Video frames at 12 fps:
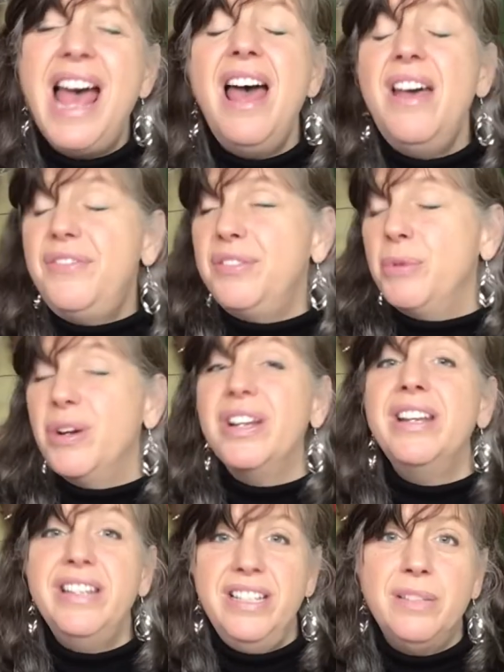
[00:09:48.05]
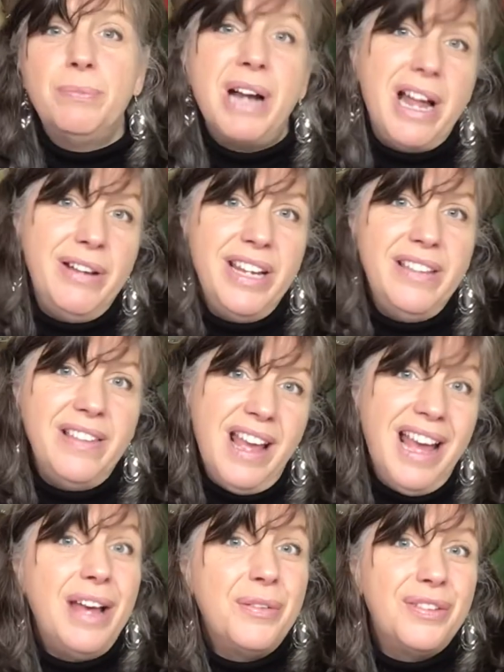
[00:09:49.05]
Everyone needs a brownie in
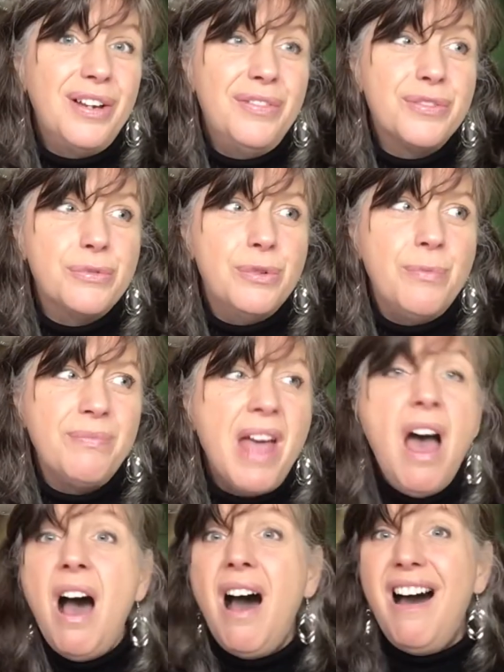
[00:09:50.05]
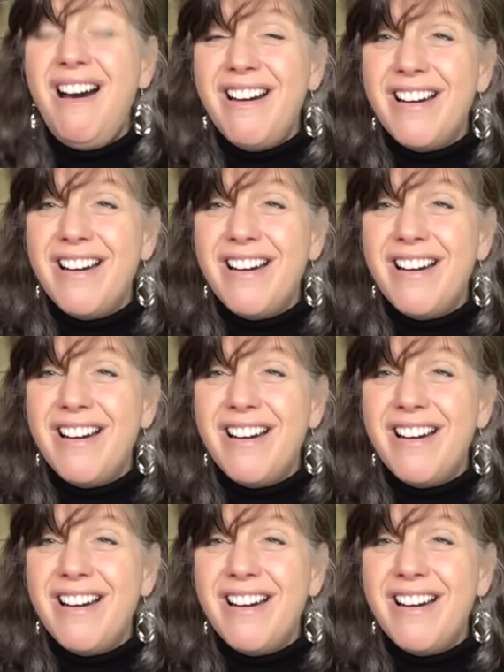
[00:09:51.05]
their house, after all.